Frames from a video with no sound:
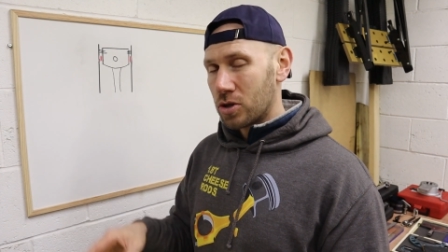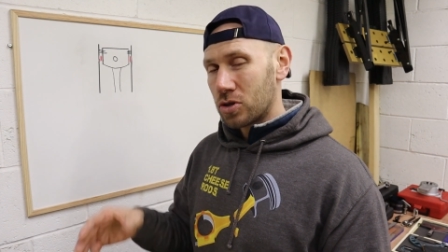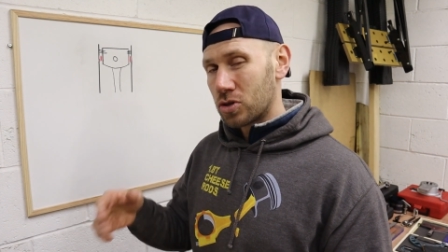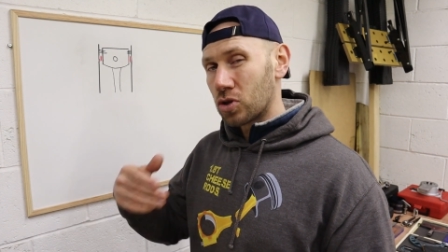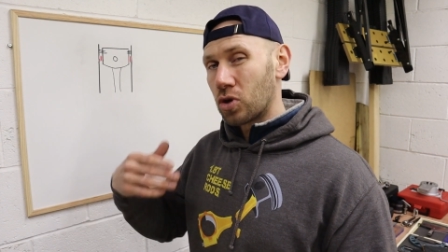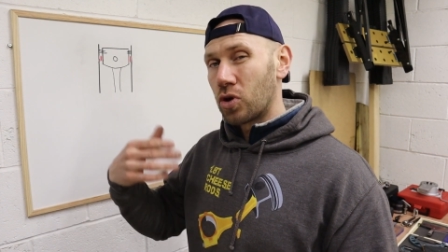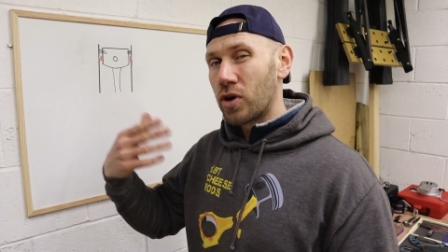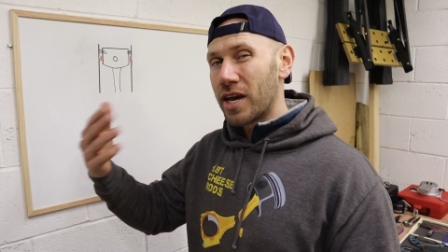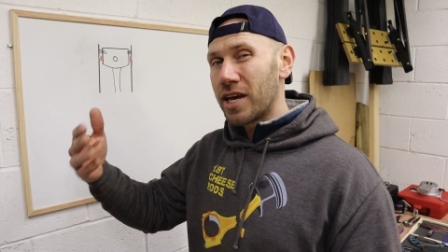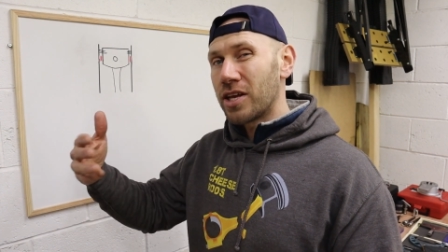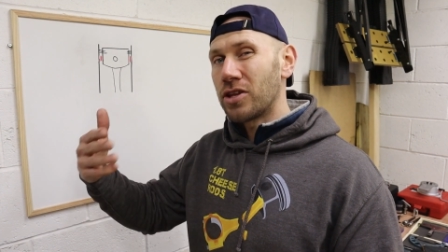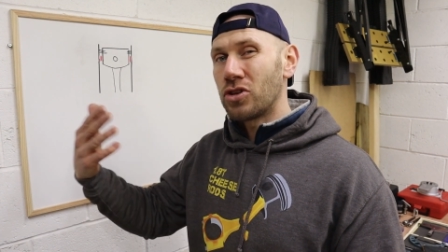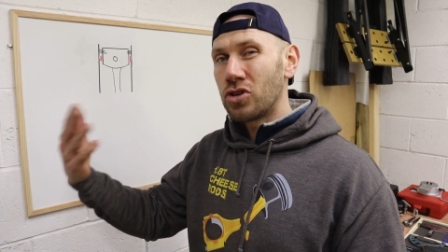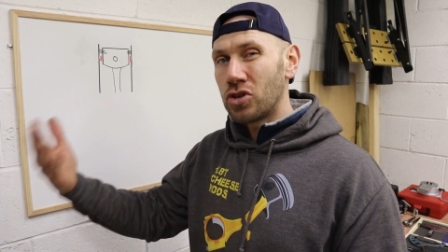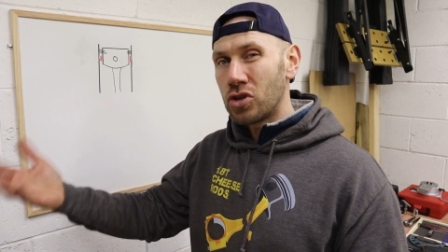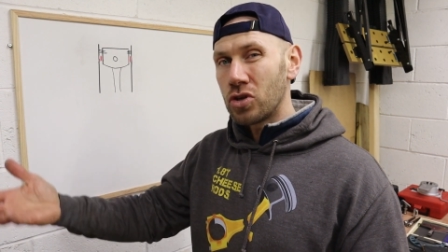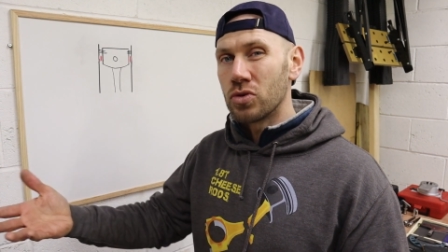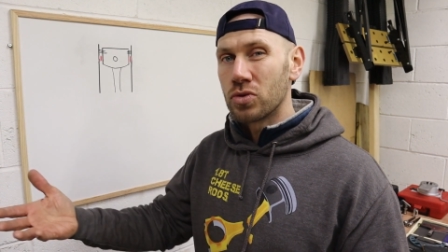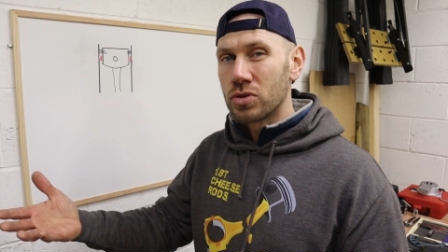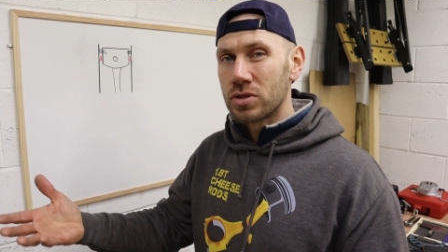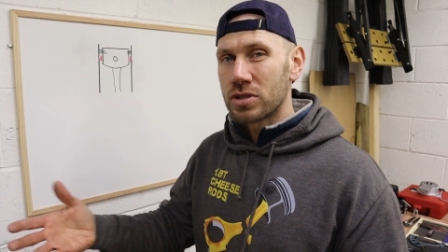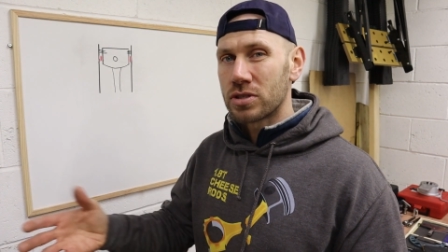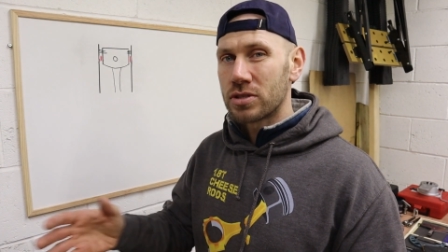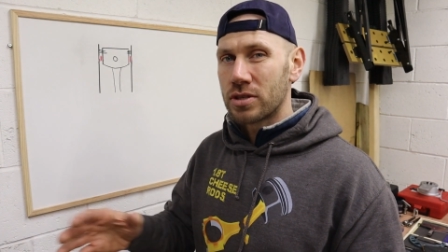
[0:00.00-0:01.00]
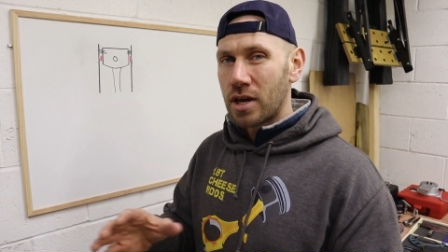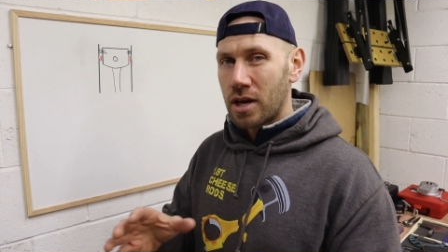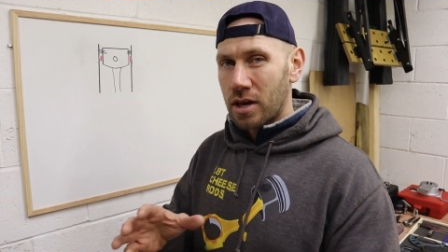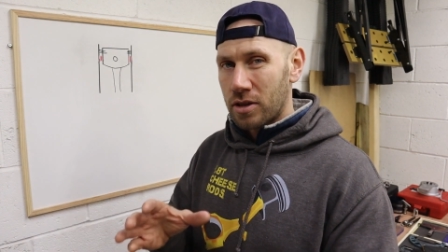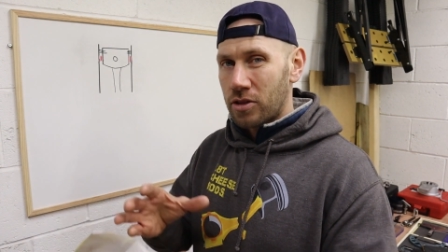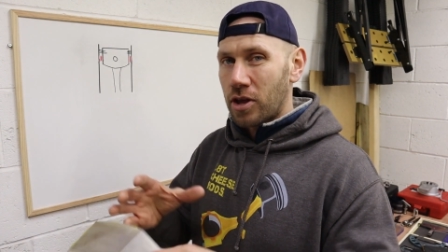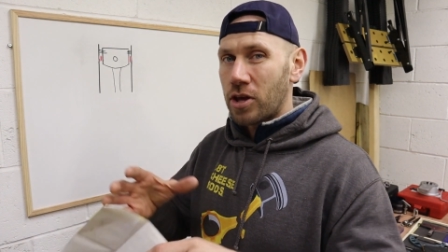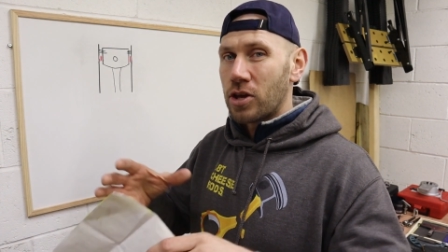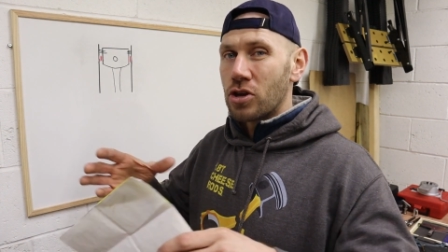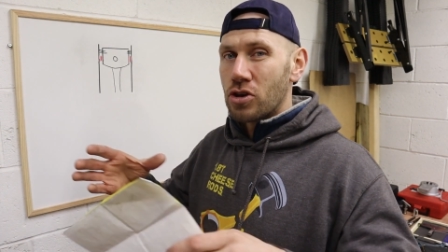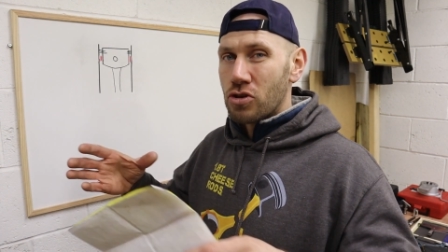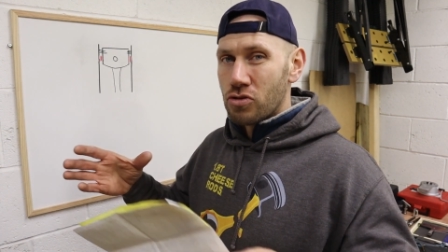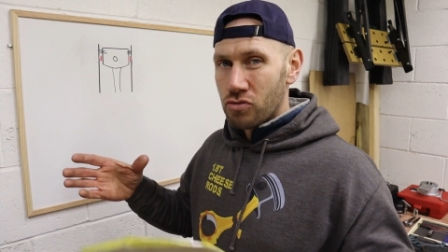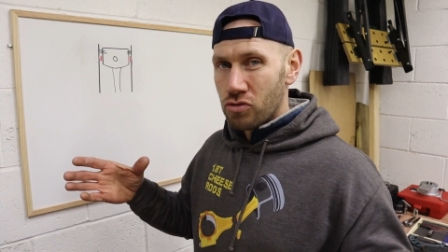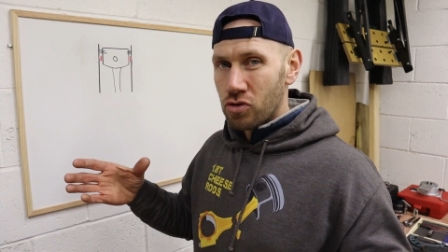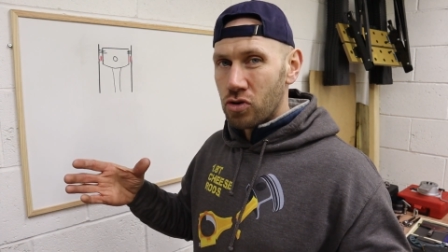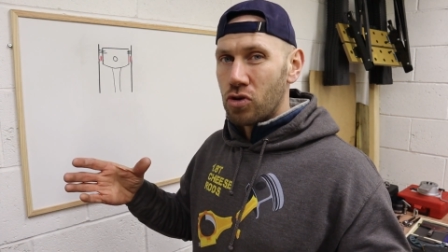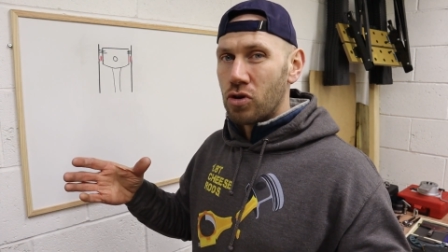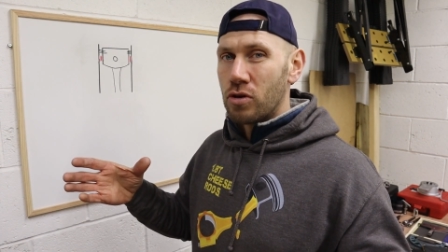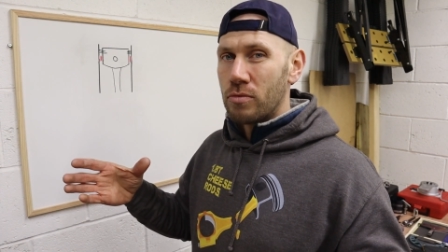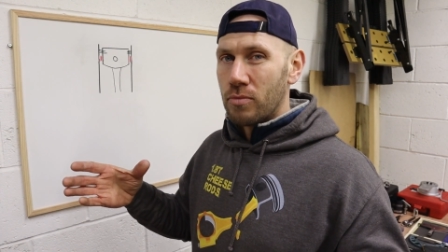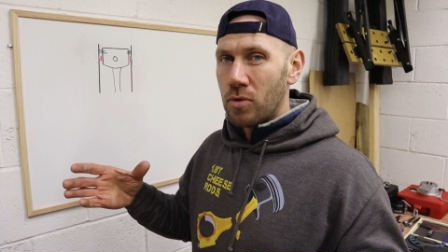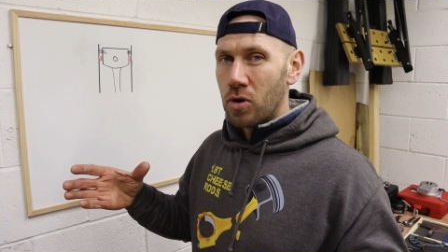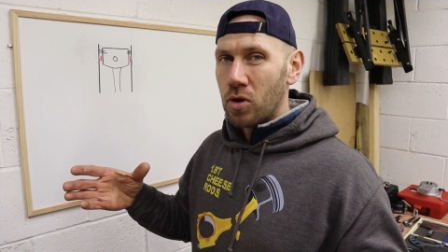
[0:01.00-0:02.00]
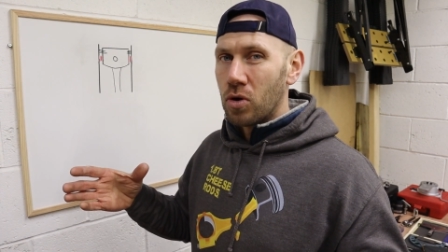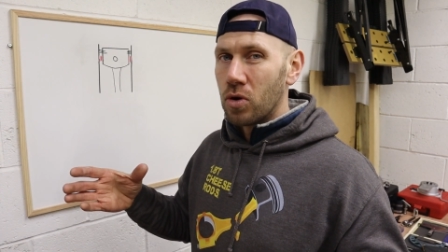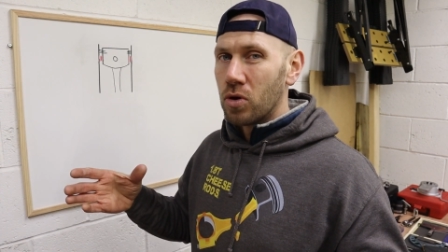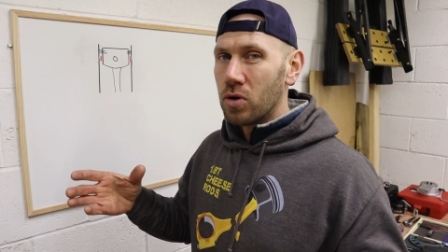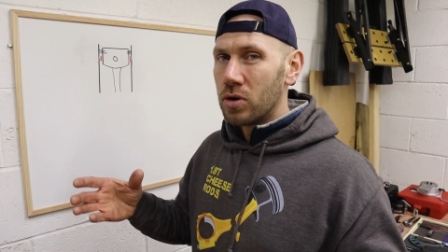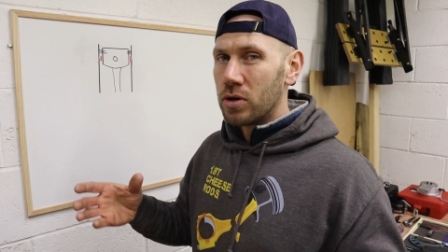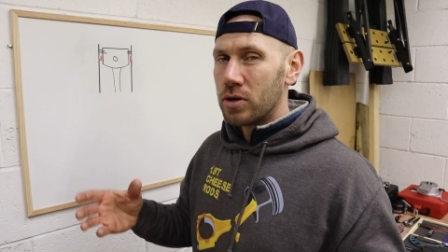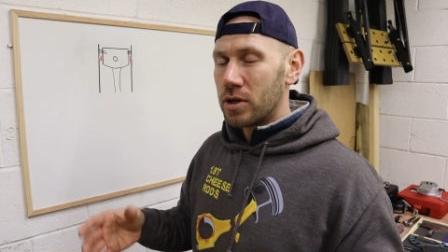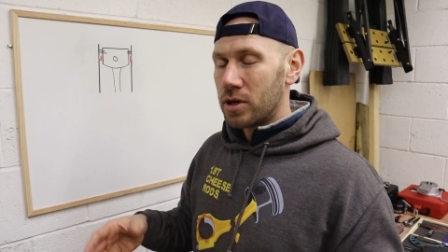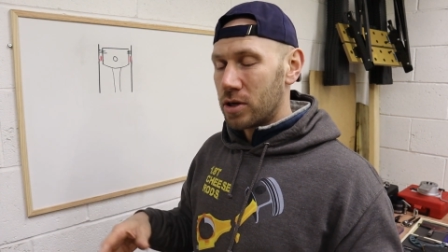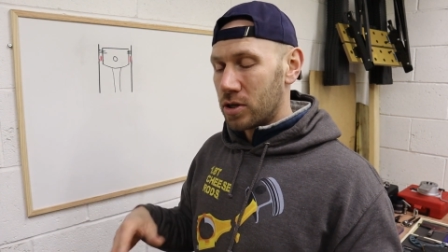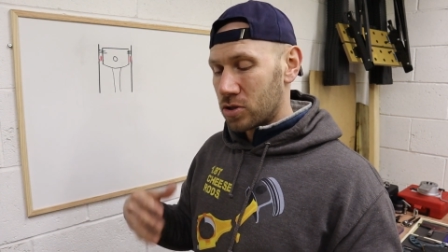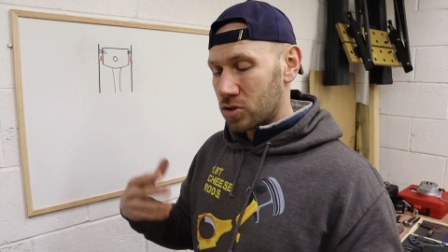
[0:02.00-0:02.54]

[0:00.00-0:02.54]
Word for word: So in use, they grow more.